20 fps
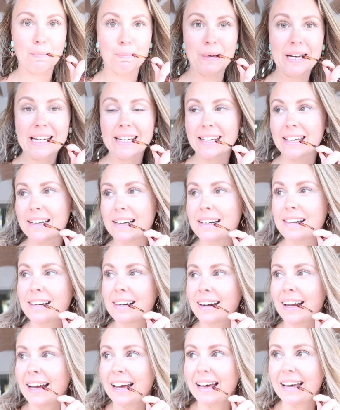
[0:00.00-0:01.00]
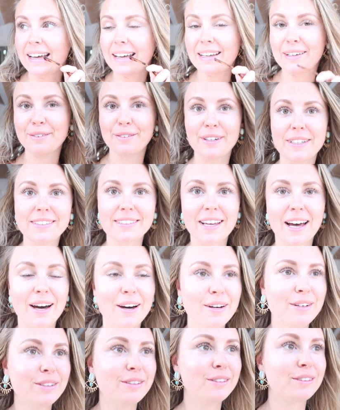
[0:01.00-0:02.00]
I'm back here at friend's
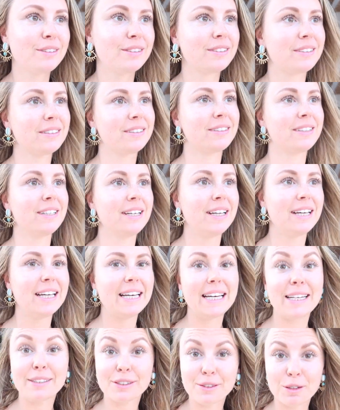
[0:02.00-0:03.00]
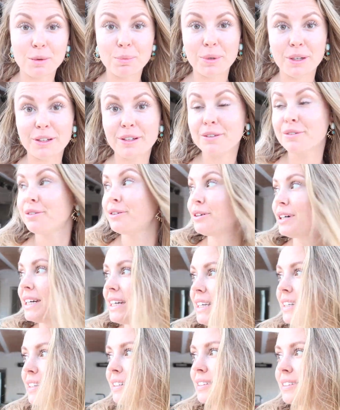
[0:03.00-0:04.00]
house. It's so beautiful
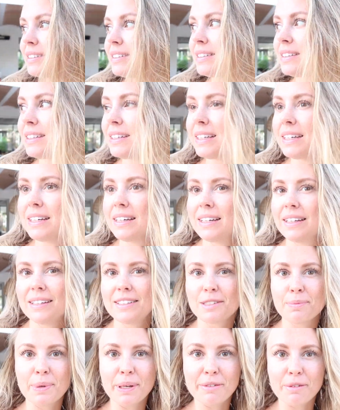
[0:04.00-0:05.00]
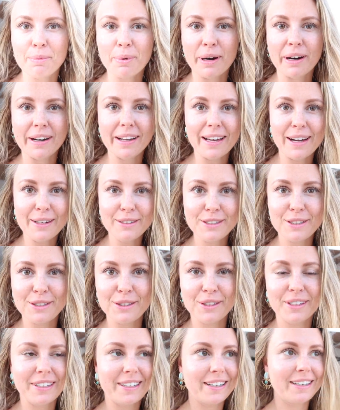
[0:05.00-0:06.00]
here. It's a bit of a party house as
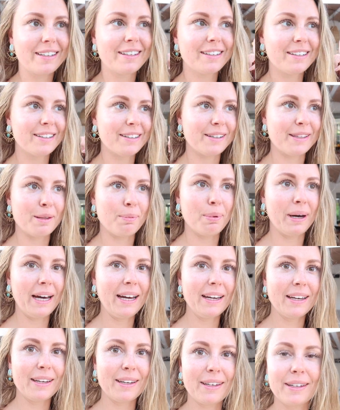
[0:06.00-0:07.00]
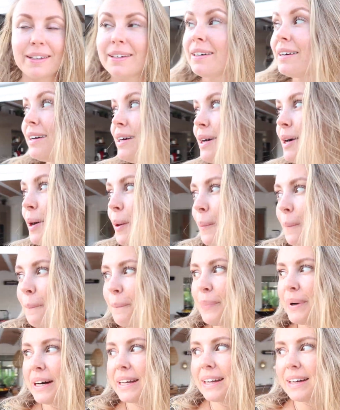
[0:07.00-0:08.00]
you can hear in the back,
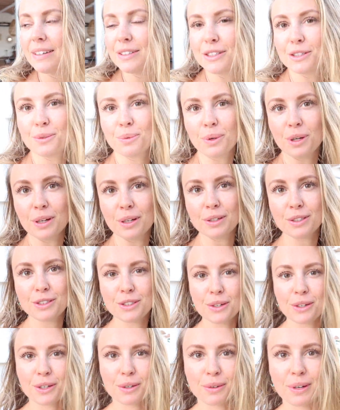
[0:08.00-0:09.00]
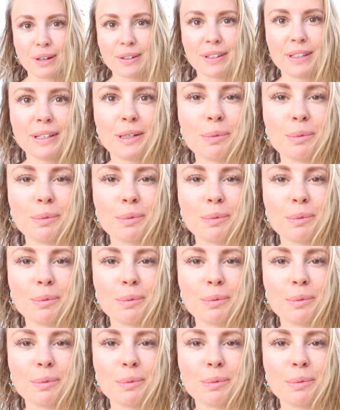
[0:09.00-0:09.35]
but I just want to show you around a